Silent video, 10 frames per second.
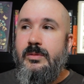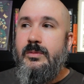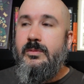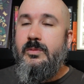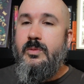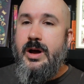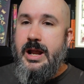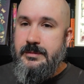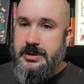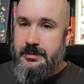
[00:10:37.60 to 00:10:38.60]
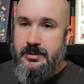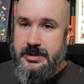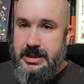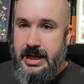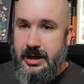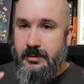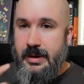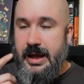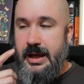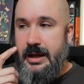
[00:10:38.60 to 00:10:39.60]
what I'm supposed to take
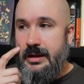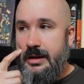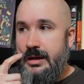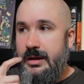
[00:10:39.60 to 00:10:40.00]
away